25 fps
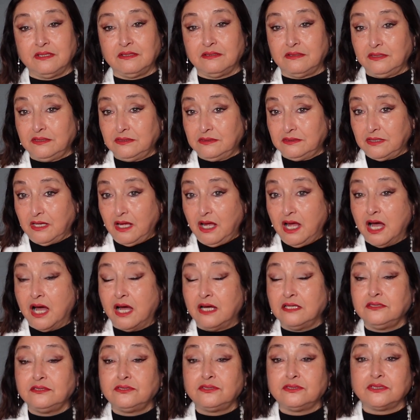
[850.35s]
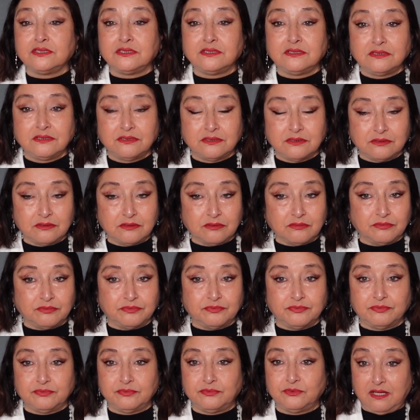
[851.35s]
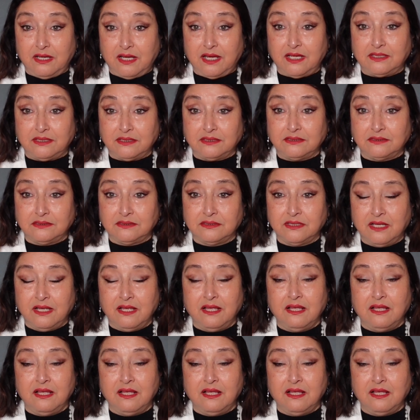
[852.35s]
There's hundreds of addicts